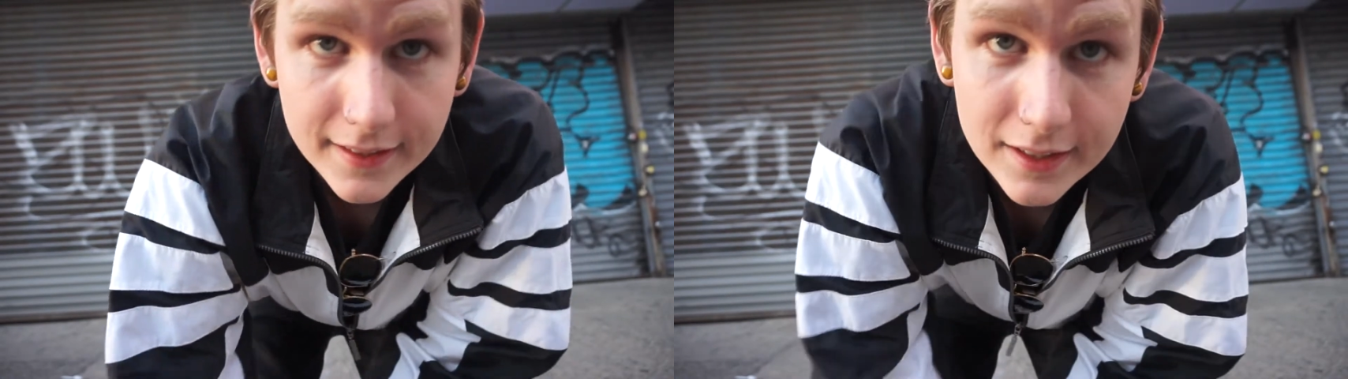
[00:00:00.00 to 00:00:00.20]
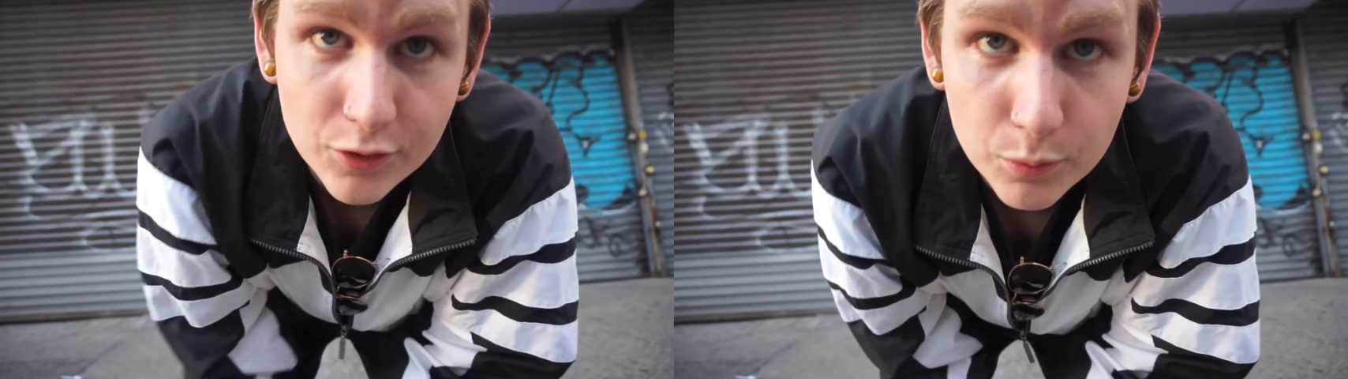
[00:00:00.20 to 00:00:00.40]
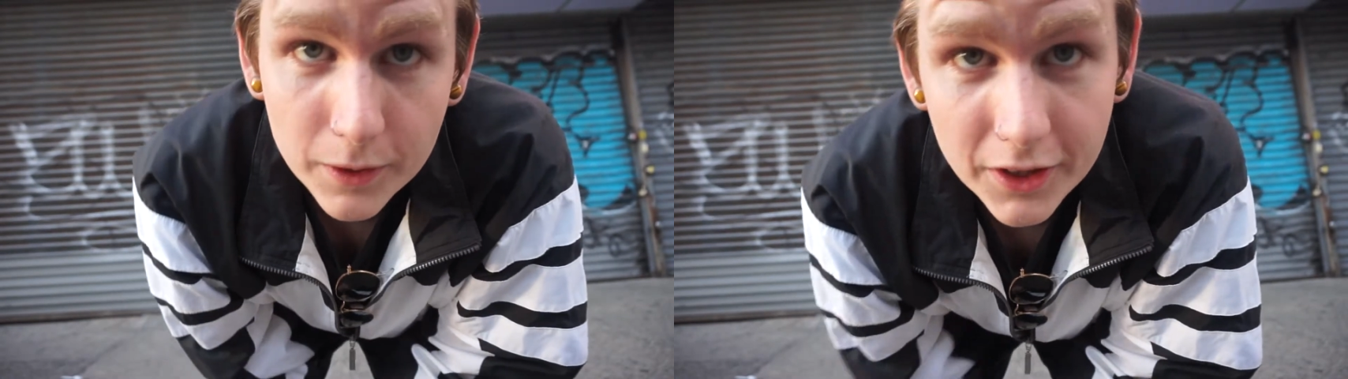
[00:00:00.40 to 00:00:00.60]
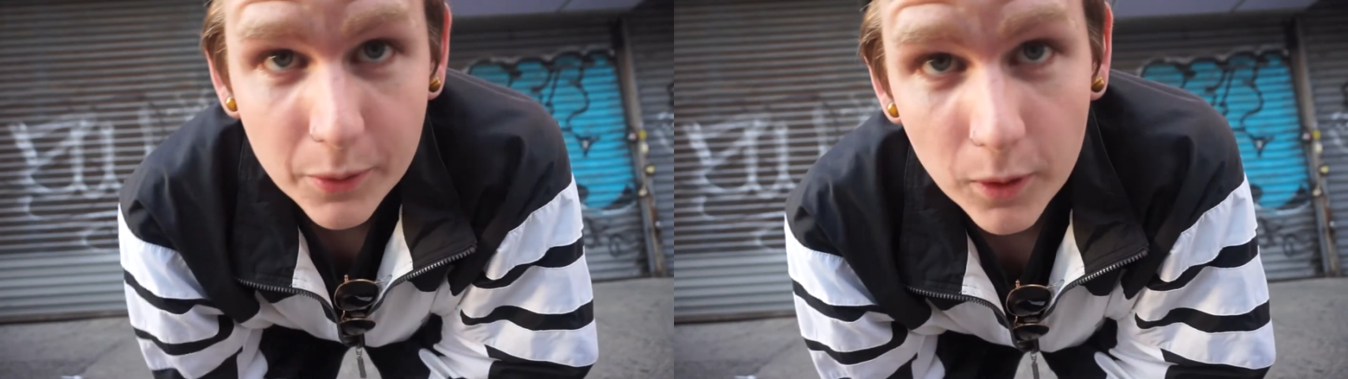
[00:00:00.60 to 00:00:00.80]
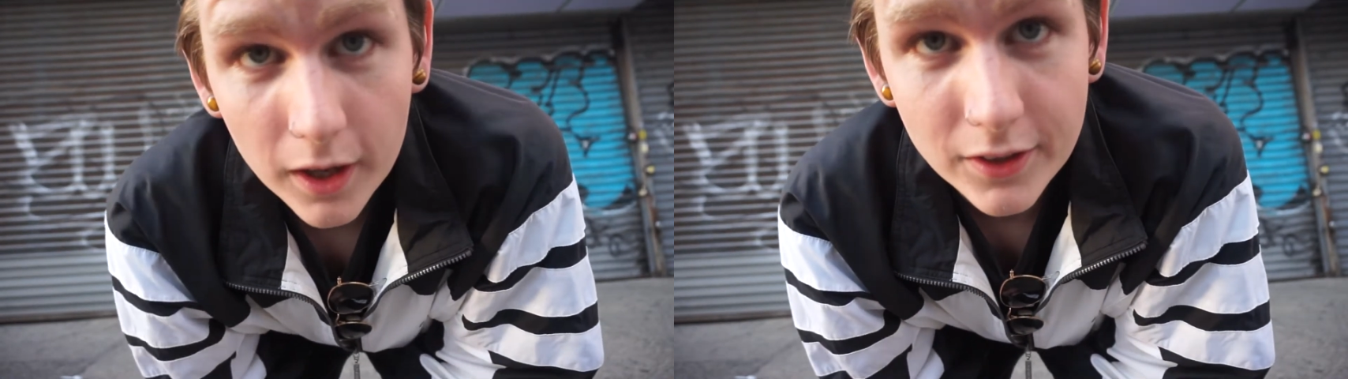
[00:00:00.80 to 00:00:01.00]
gets really
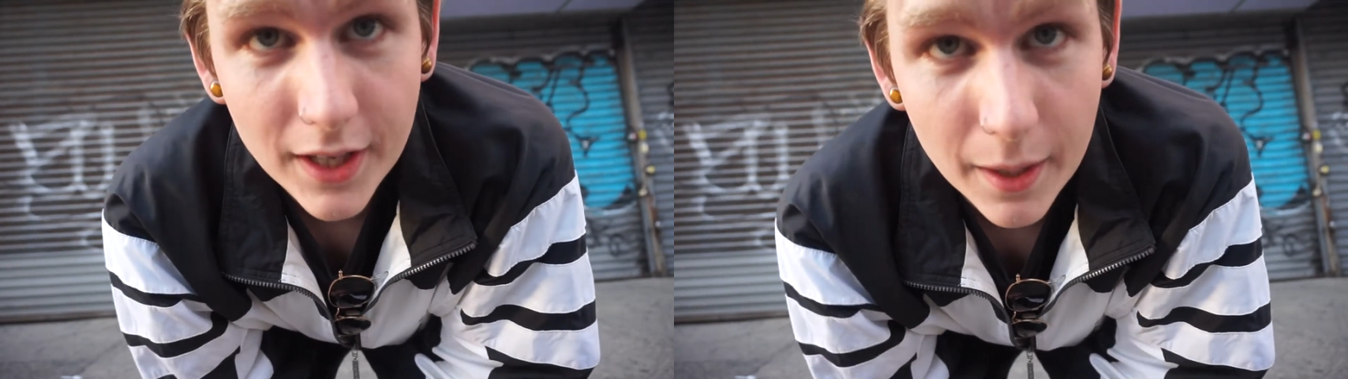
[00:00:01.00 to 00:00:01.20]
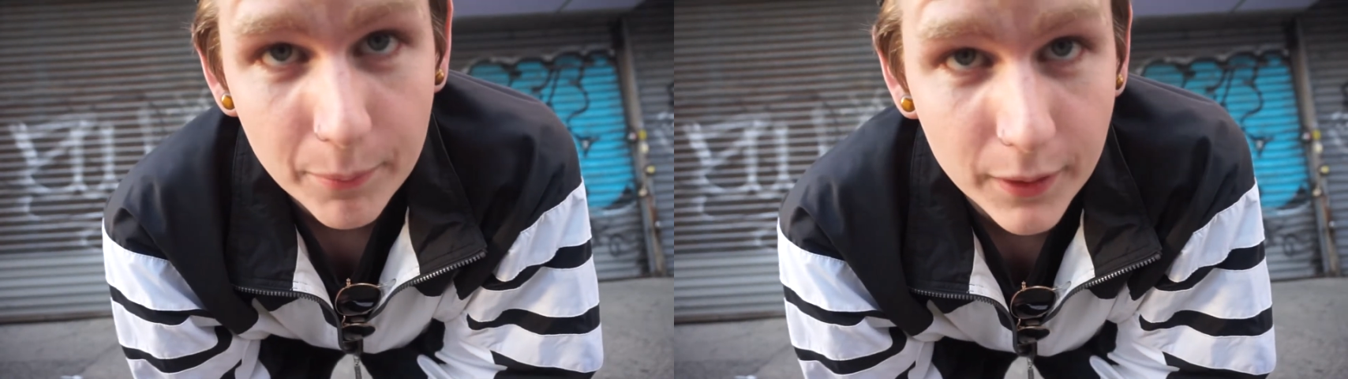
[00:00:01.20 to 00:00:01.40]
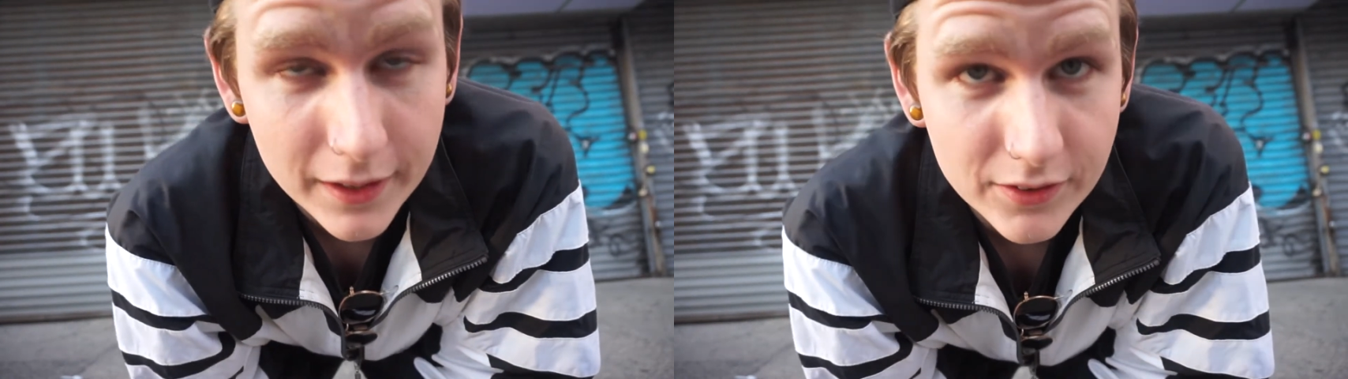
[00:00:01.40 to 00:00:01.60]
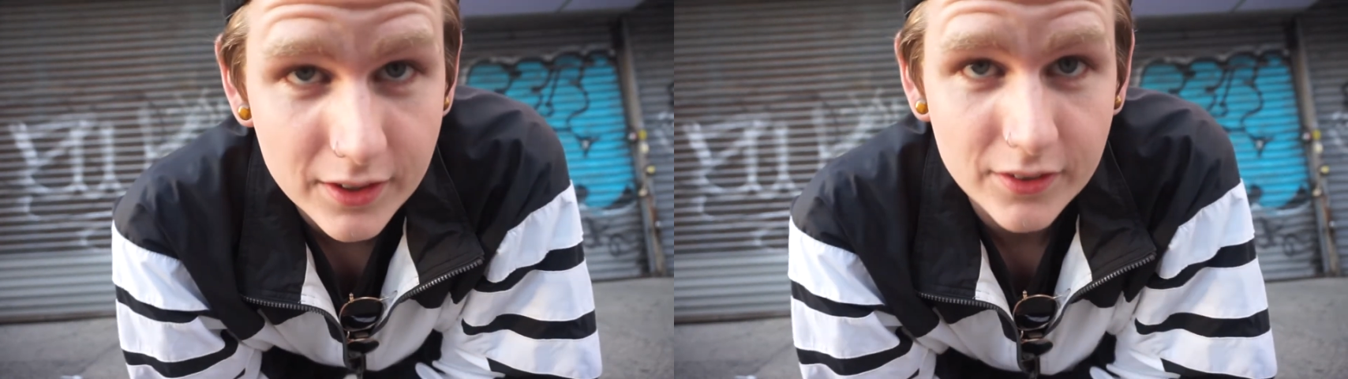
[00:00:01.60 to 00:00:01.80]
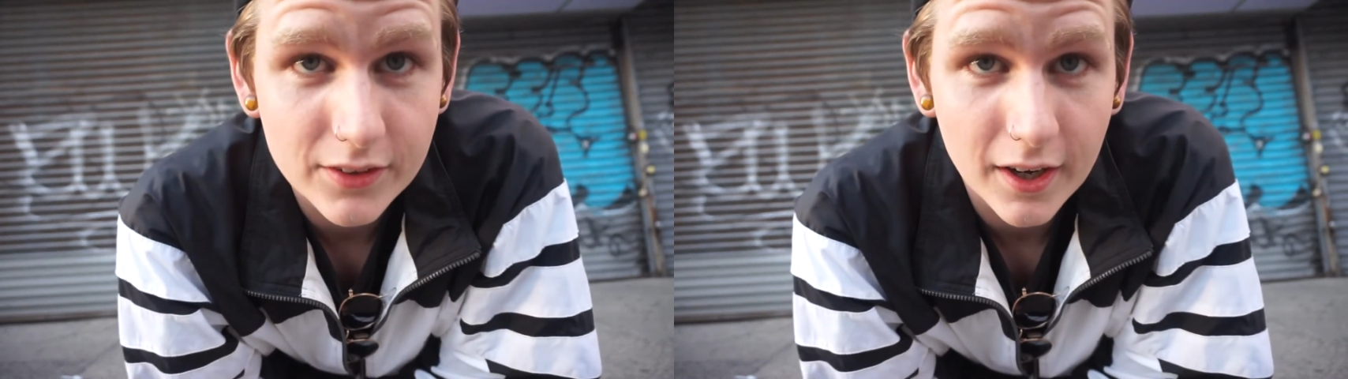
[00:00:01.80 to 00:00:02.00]
worked up when he
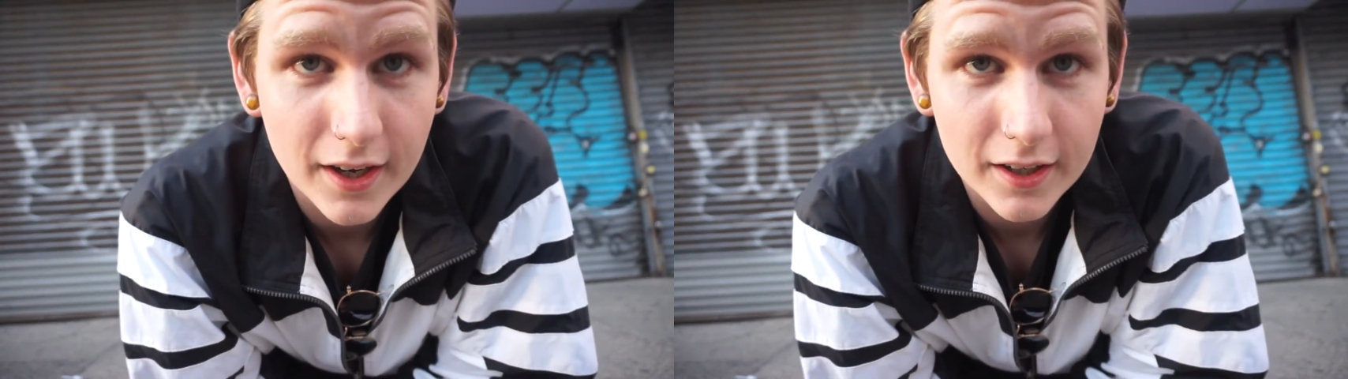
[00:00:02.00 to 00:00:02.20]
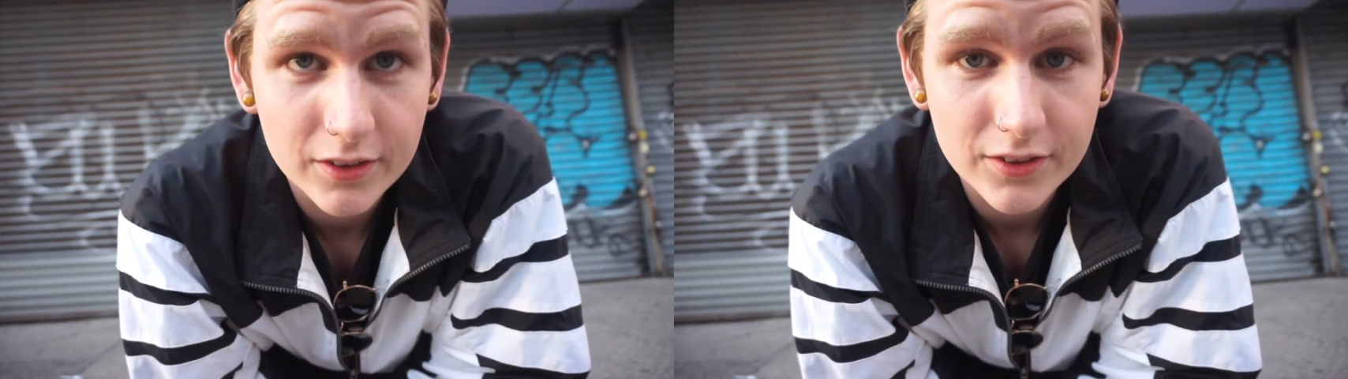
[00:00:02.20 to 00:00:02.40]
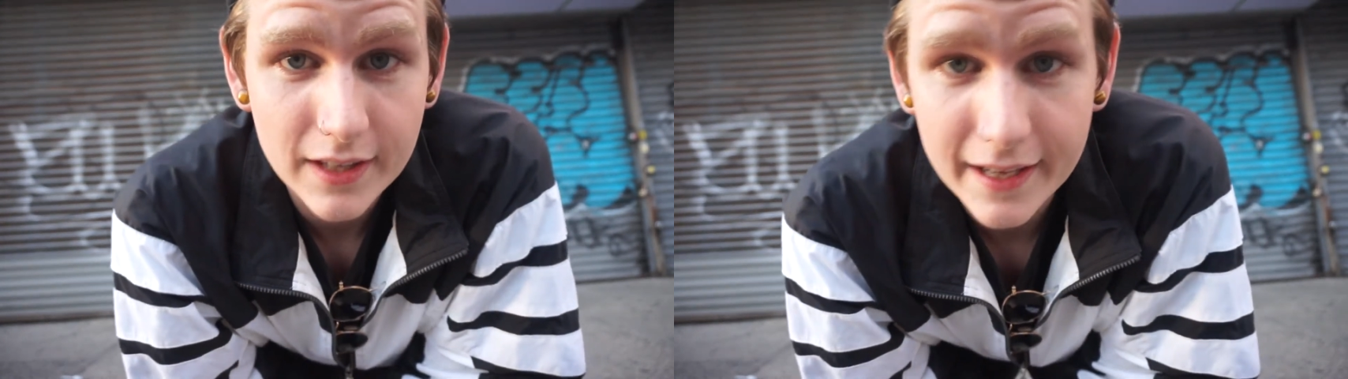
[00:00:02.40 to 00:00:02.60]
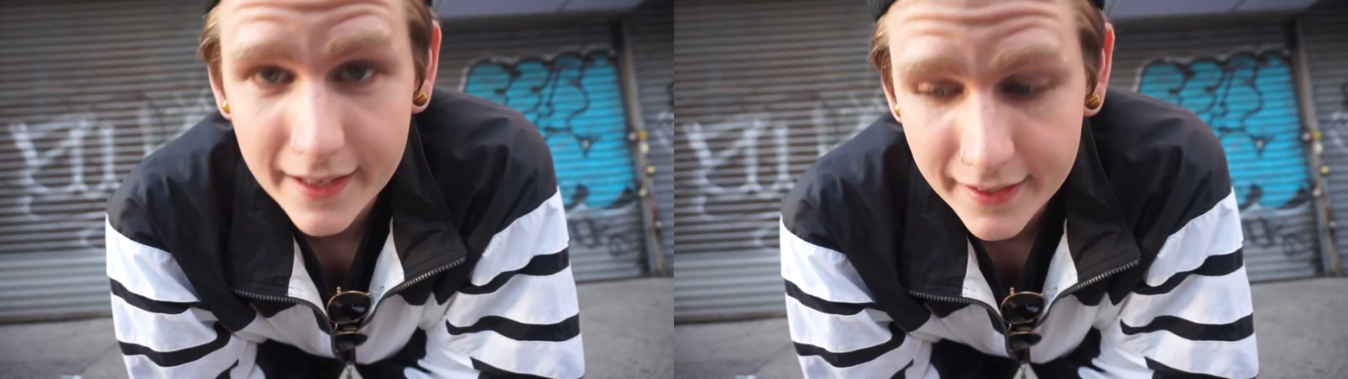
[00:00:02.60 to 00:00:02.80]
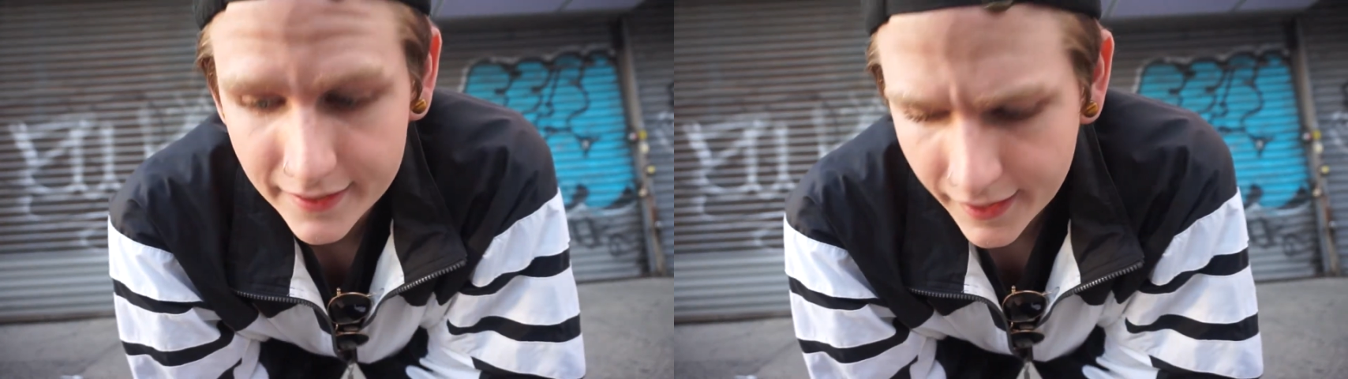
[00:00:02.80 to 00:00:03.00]
sees dogs, and